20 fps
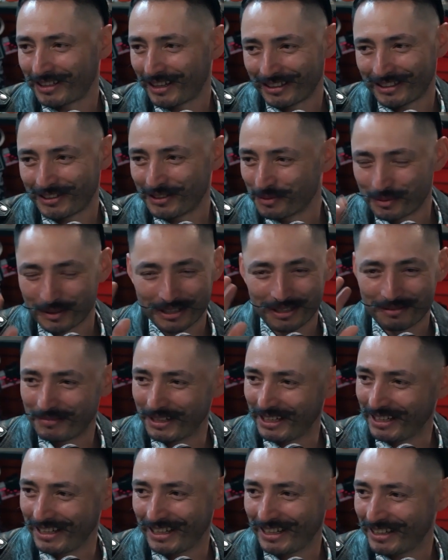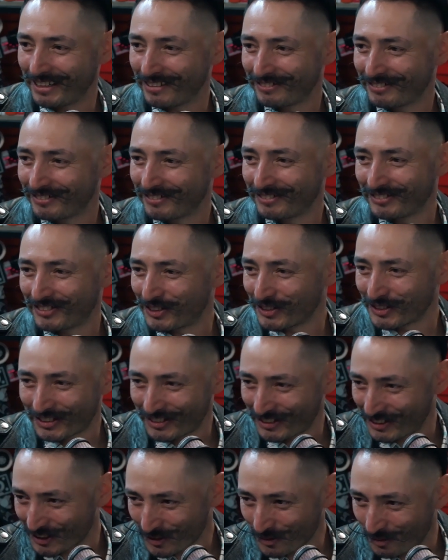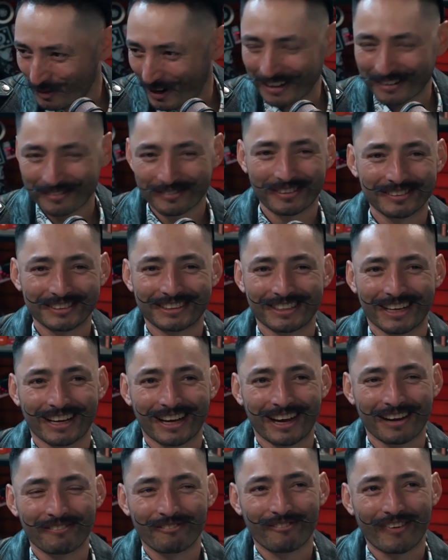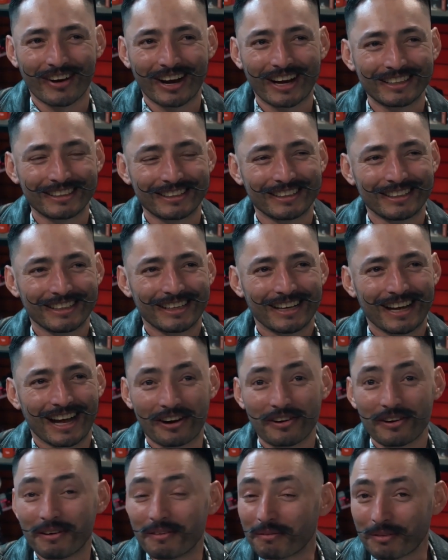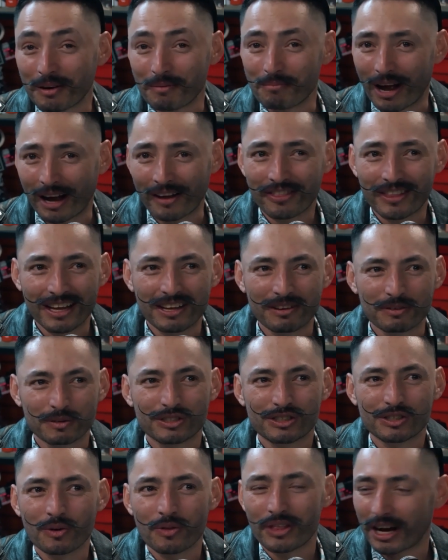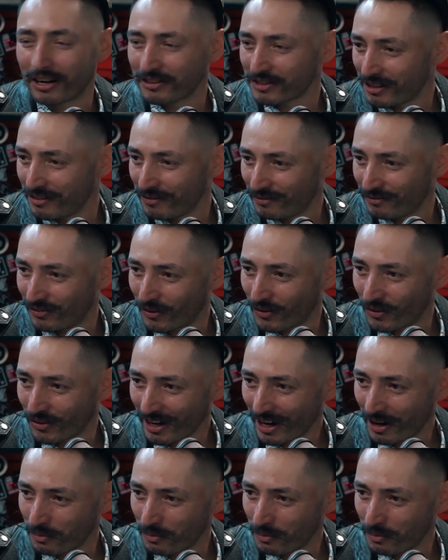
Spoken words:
like you wouldn't believe. Just one of them is like I don't even remember. I think it was 2004.